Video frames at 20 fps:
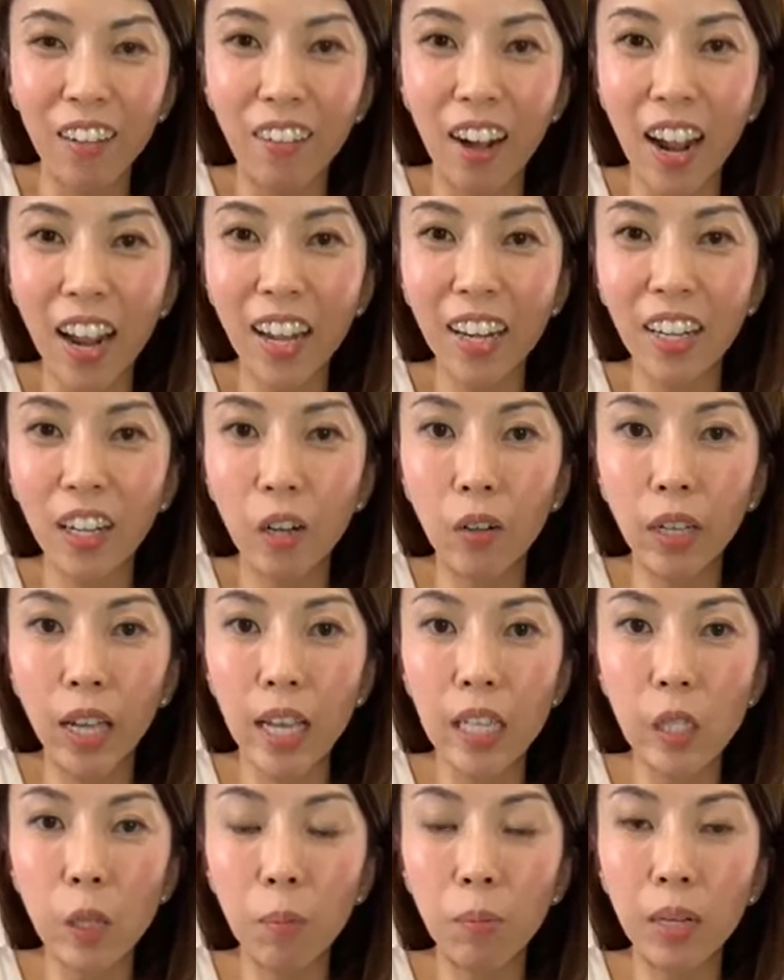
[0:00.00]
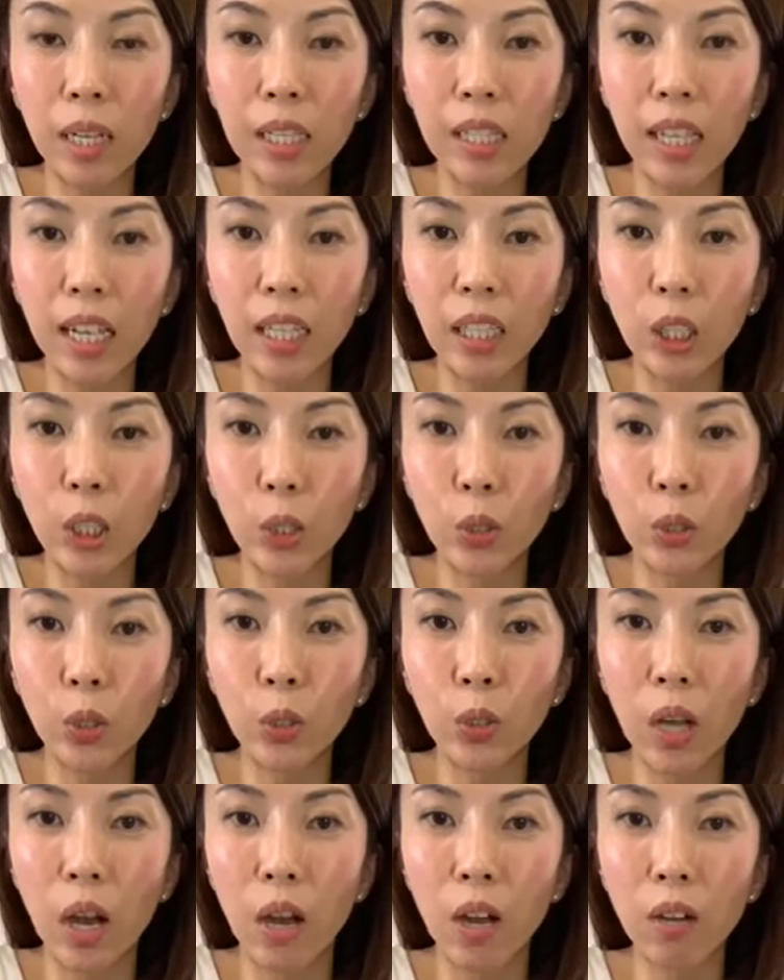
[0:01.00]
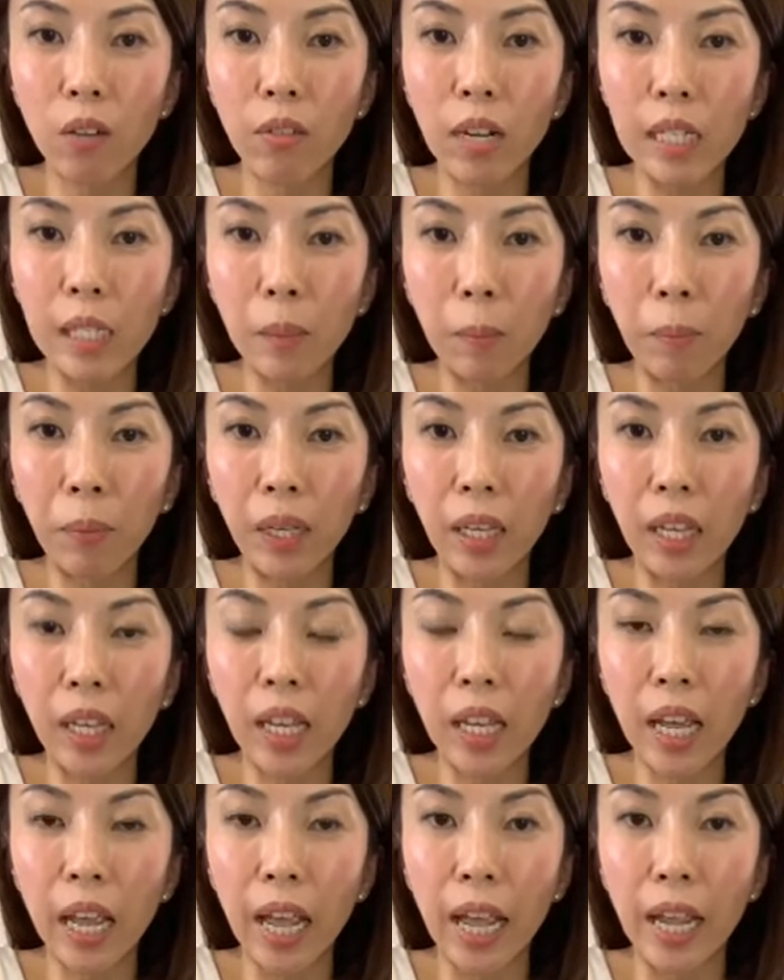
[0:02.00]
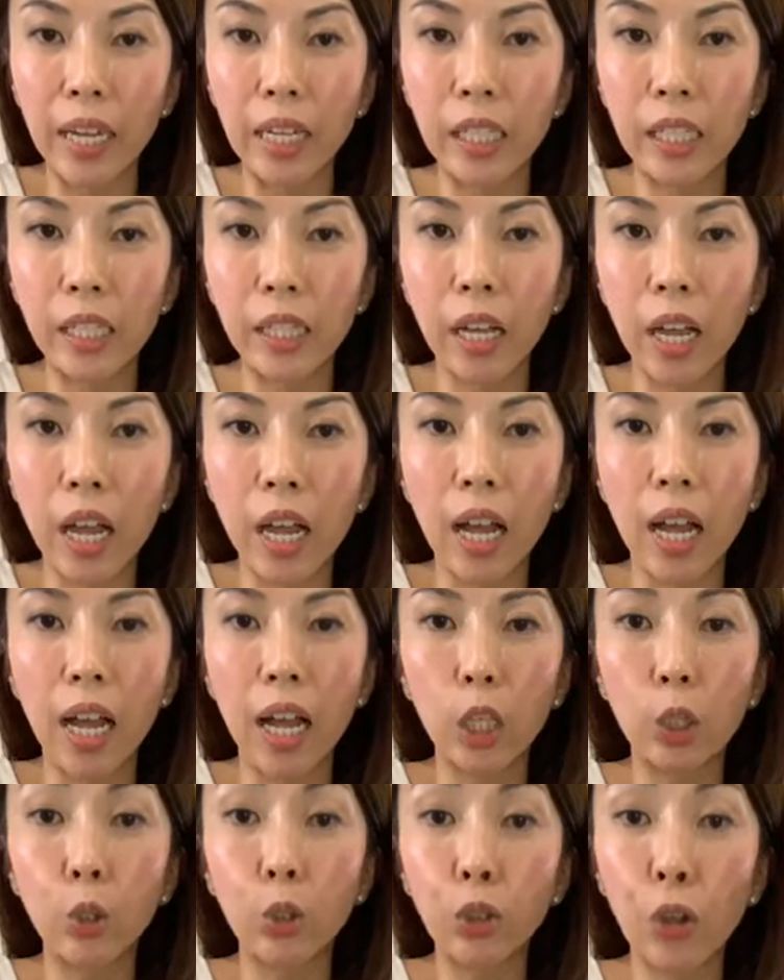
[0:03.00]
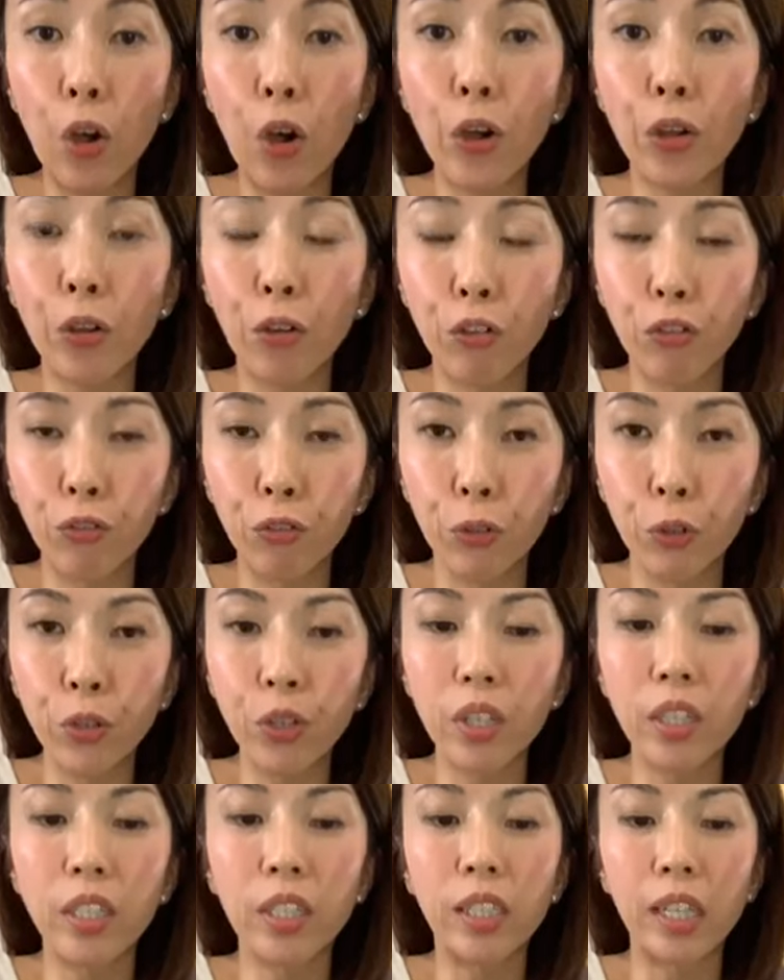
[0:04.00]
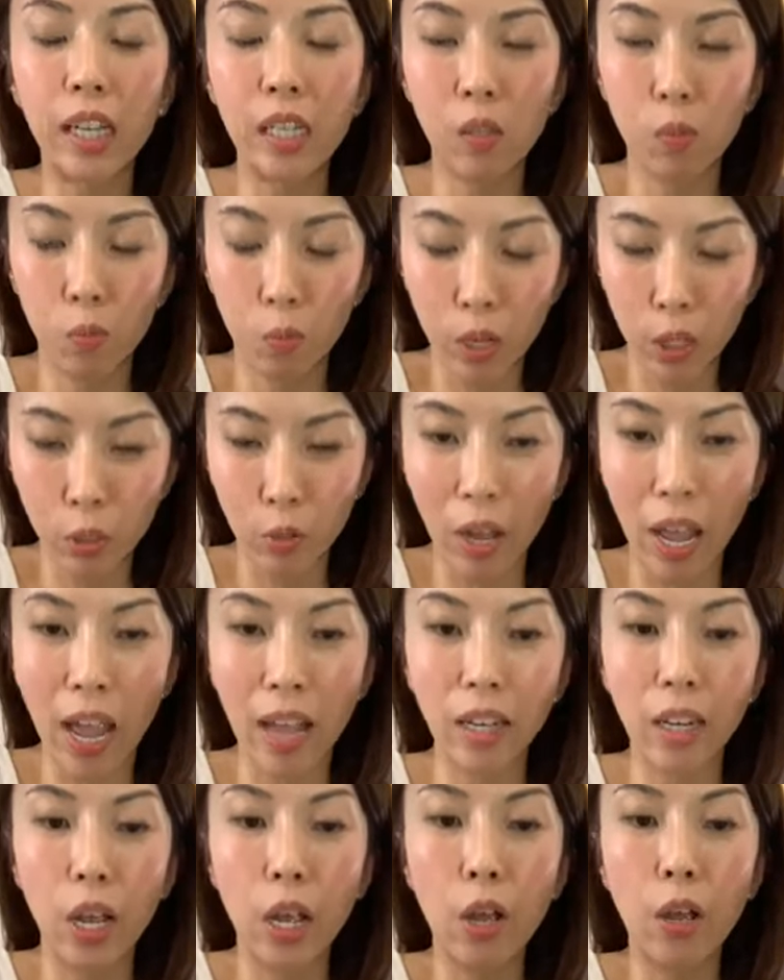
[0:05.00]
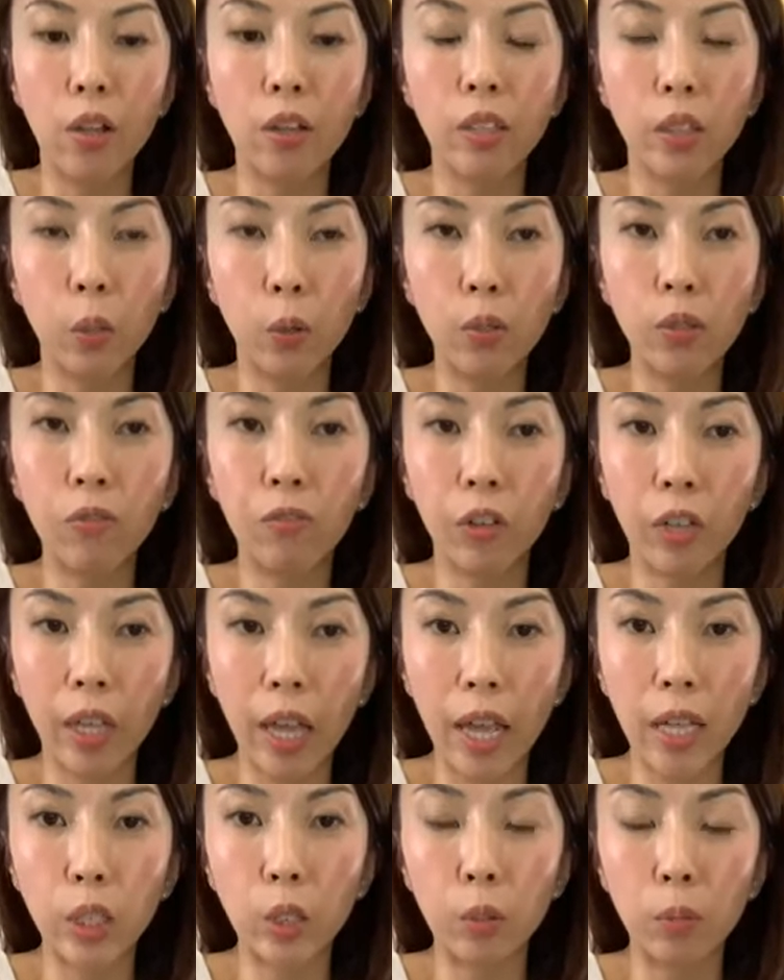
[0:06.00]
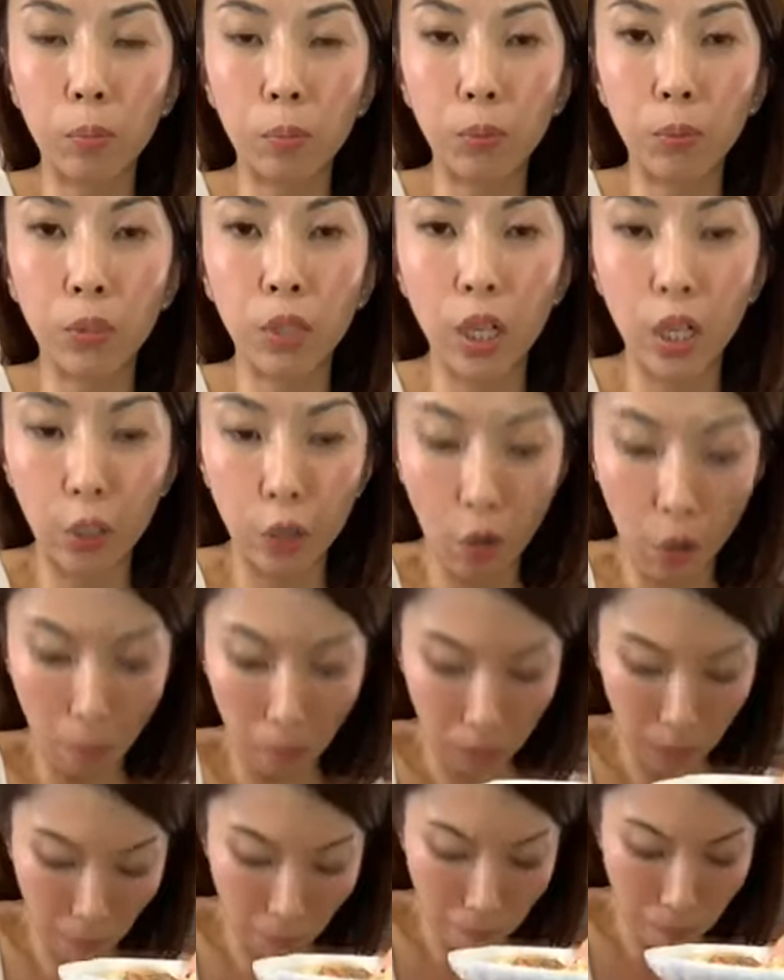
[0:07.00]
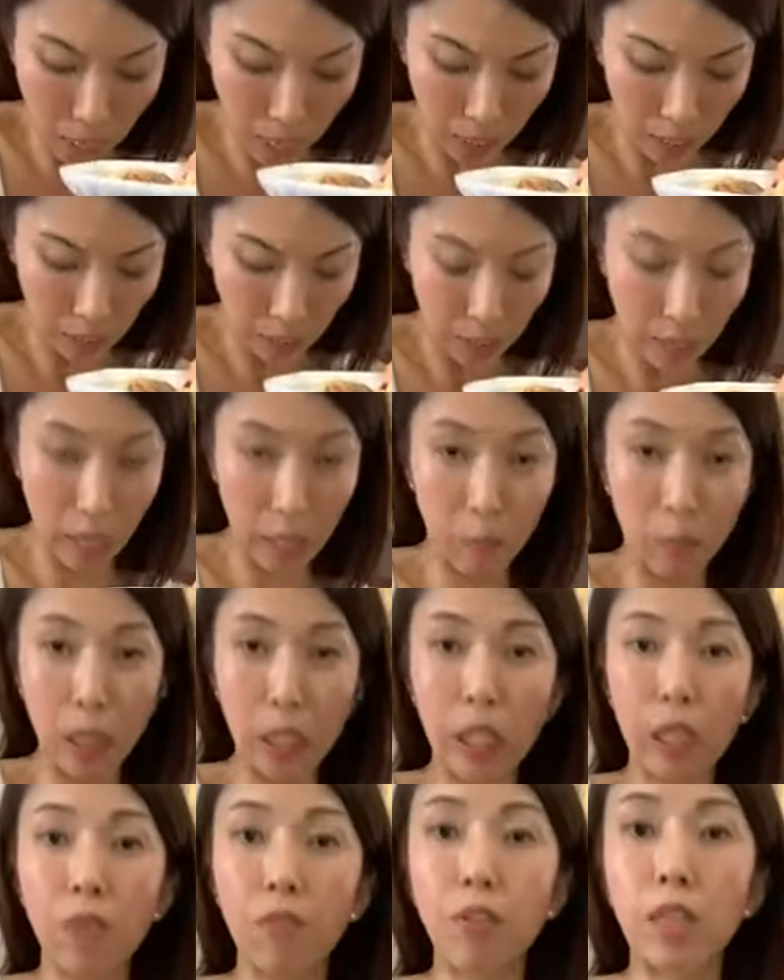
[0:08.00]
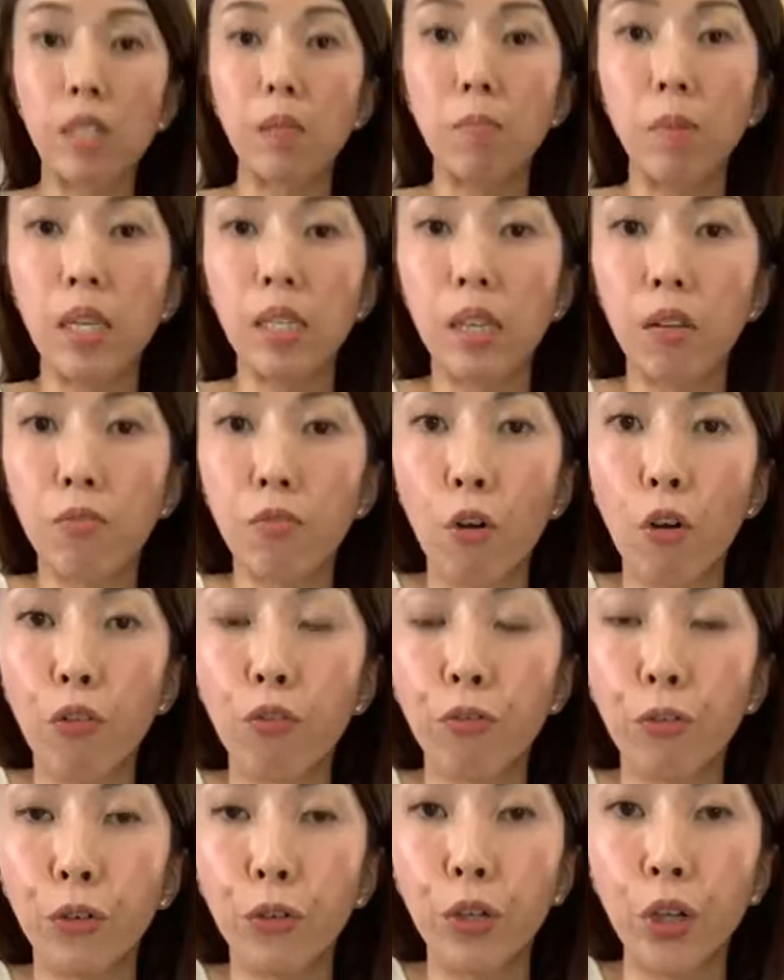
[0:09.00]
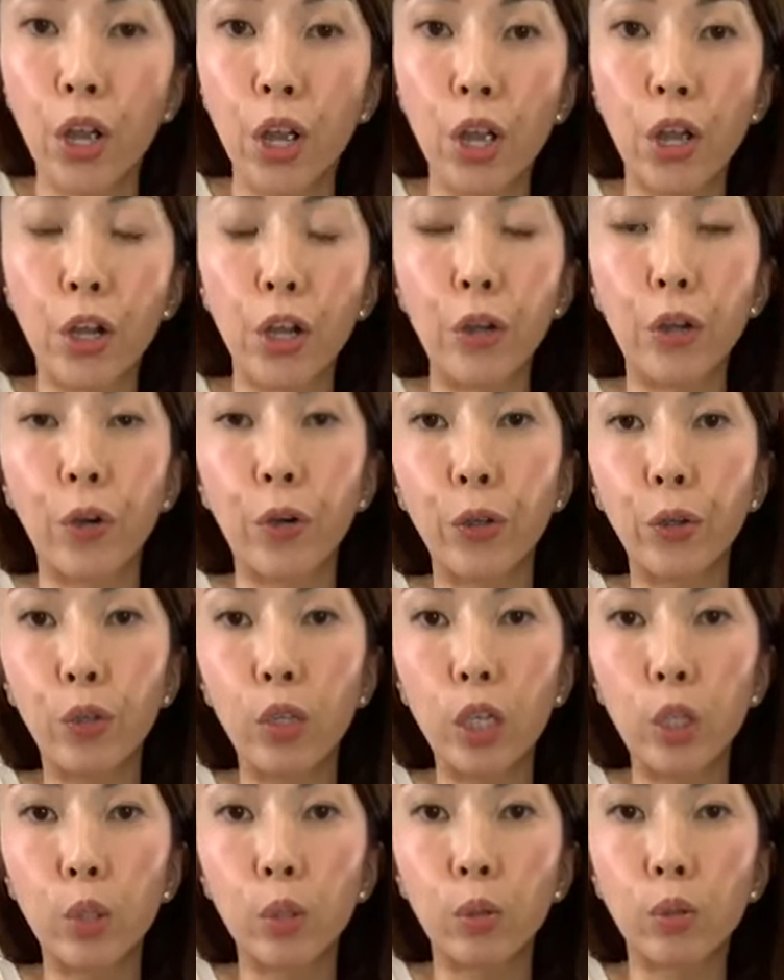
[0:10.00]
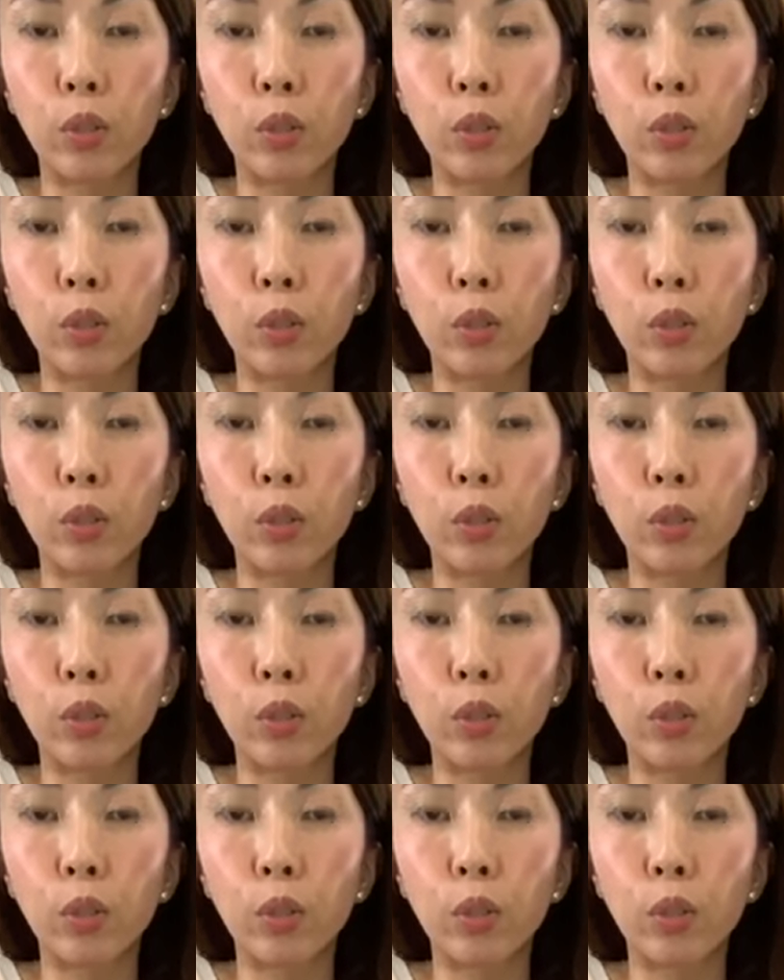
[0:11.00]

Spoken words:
Right? Okay, so please stay tuned to our recipe, and to thaw your food, just want to add, don't forget to put the meats, especially if it's meats and raw food. You know, you